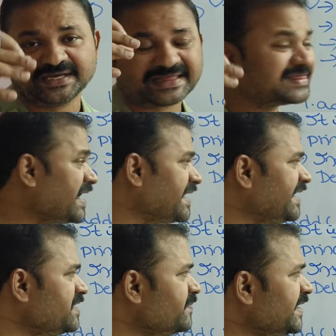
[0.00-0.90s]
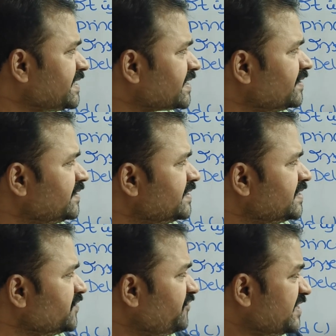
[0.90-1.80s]
The element
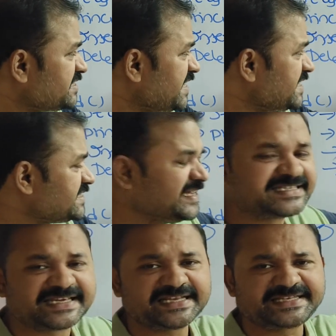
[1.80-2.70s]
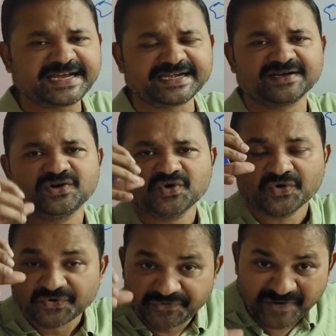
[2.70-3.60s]
which is inserted
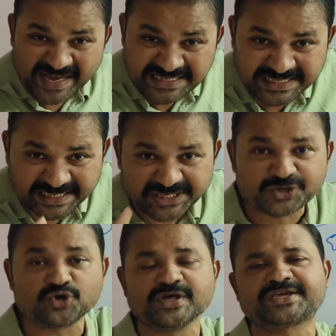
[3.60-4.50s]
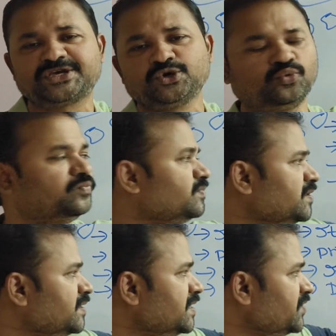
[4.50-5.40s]
first into the queue
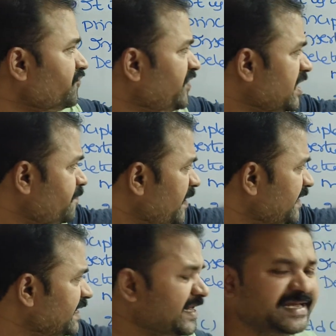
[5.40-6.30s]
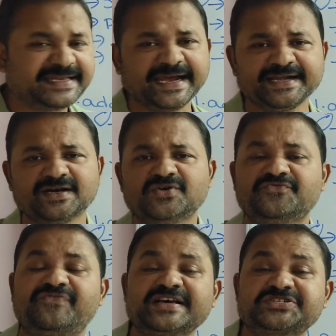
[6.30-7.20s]
will be deleted
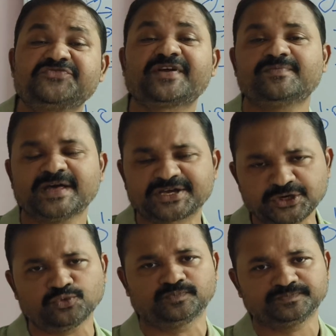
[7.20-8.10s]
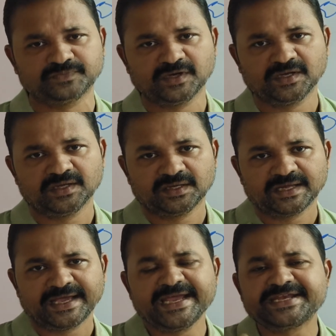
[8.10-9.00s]
first from the queue.
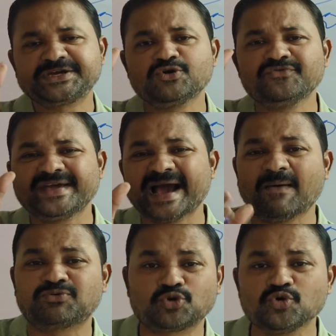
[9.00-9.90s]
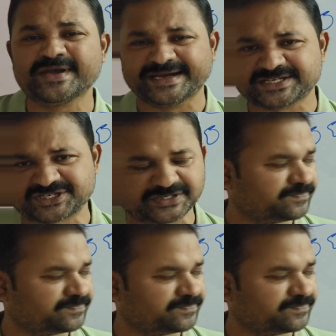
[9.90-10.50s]
In queue we have two ends.